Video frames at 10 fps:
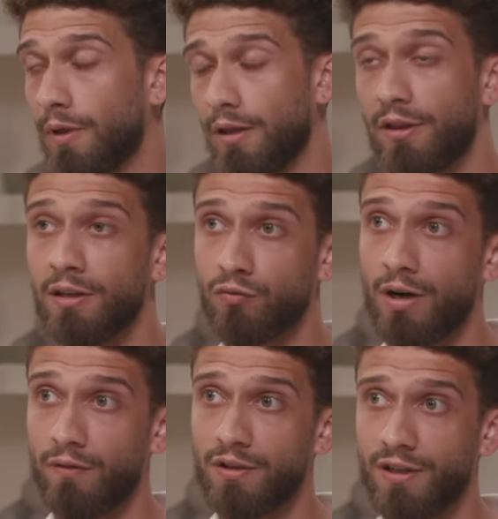things
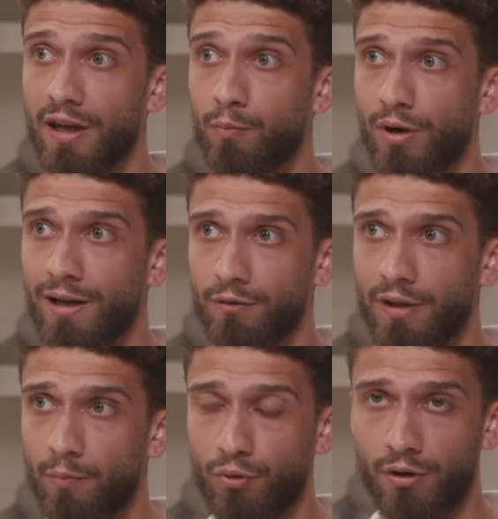relevant to that brand or
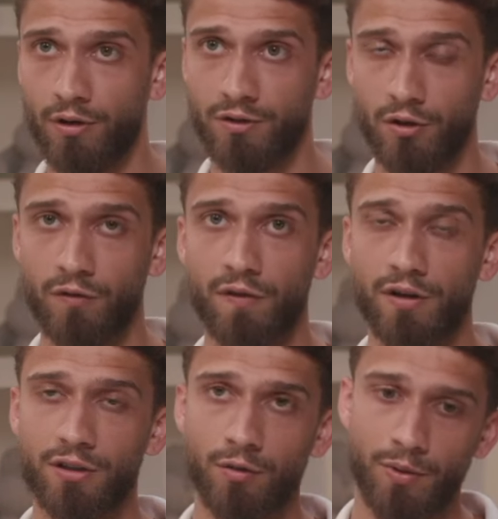that product. So
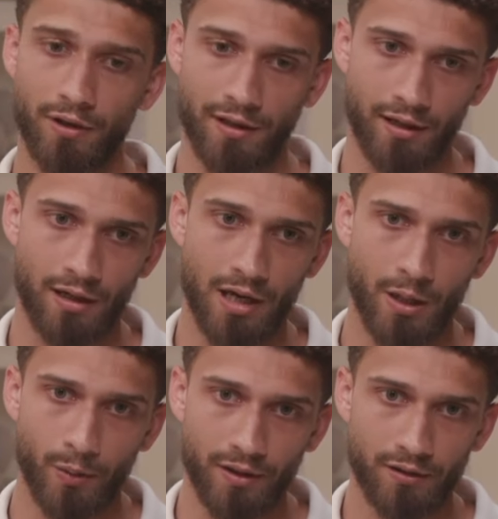first it would be, okay,
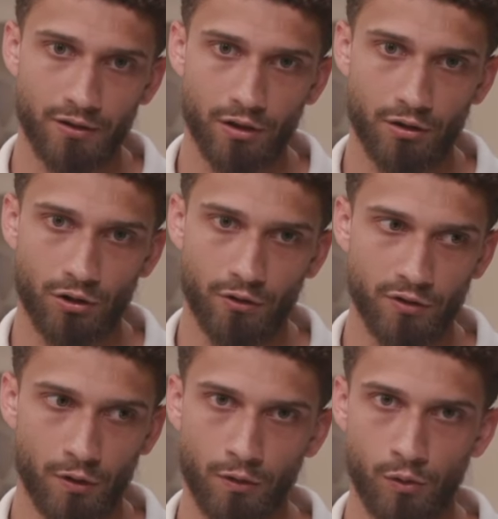within Search
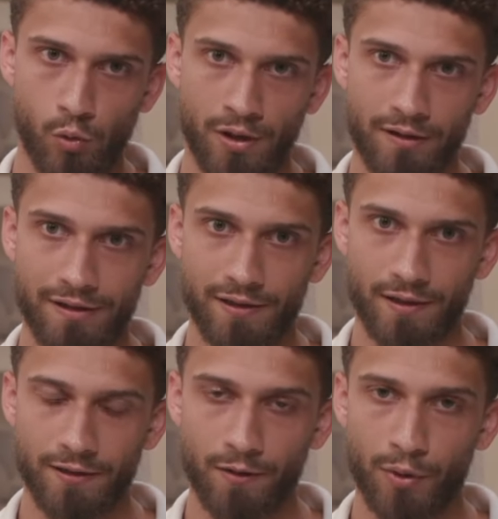Console, Google
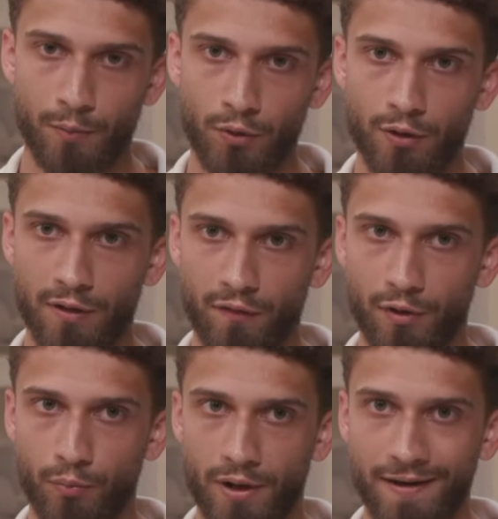Analytics, are people looking for
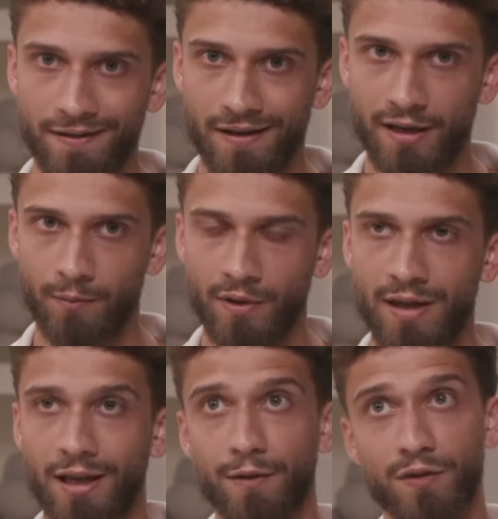the brand name? If